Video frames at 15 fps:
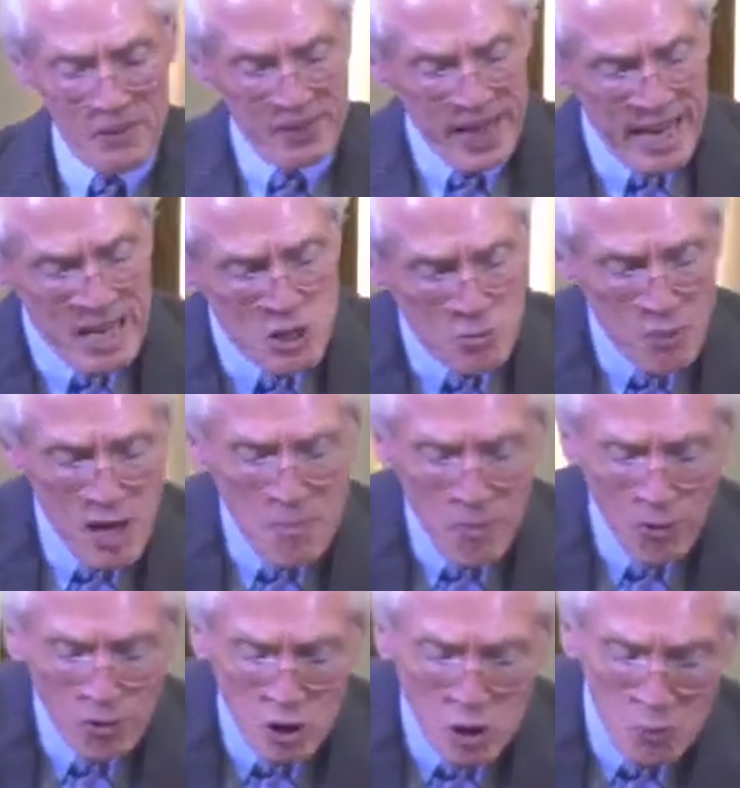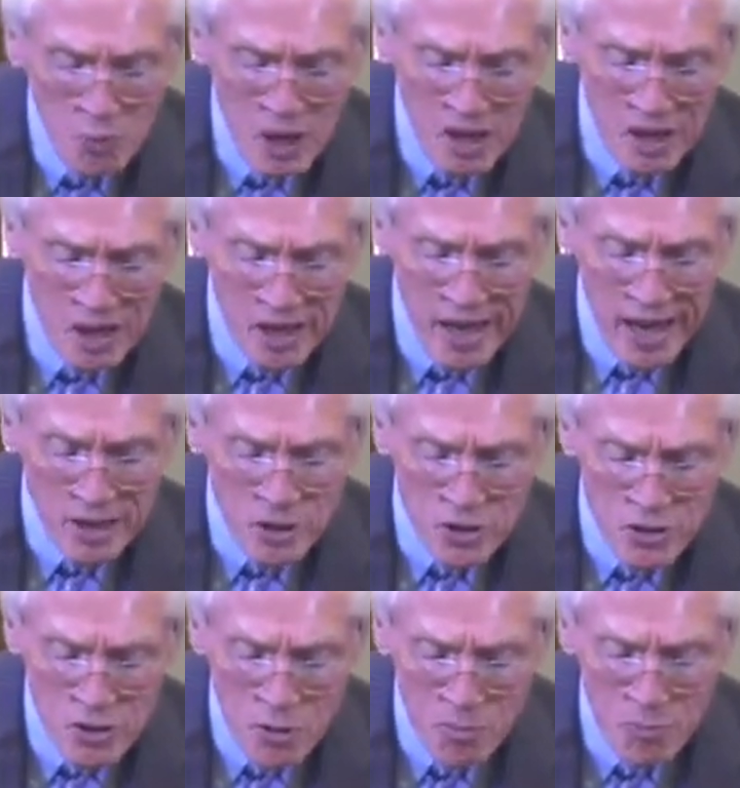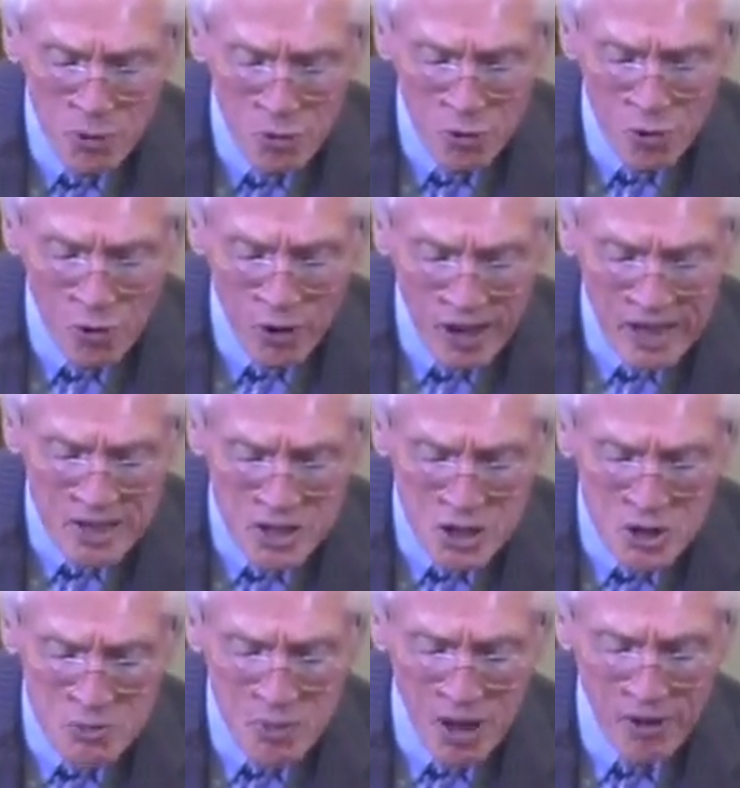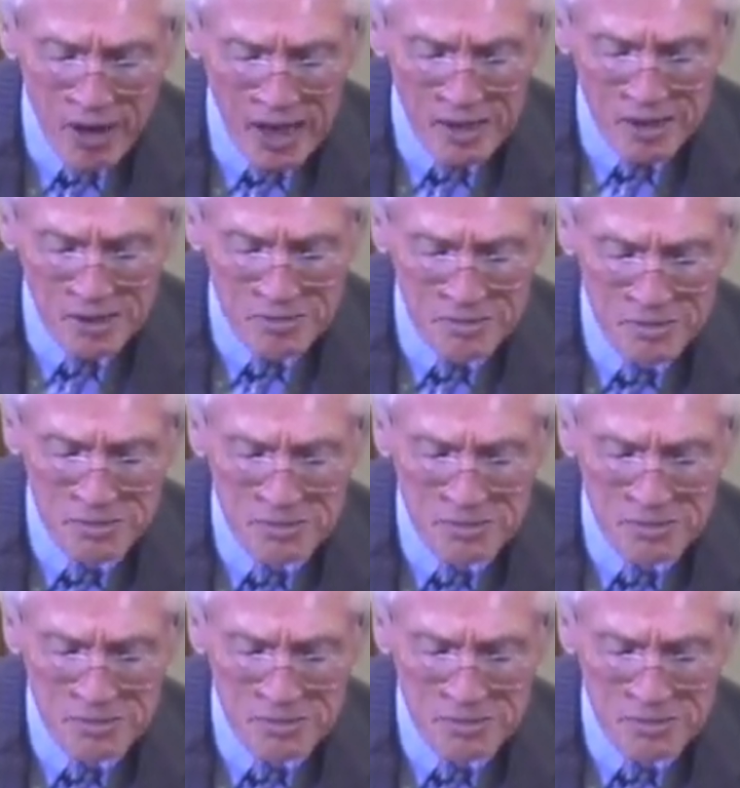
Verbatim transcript: These people speak against the poor in spirit.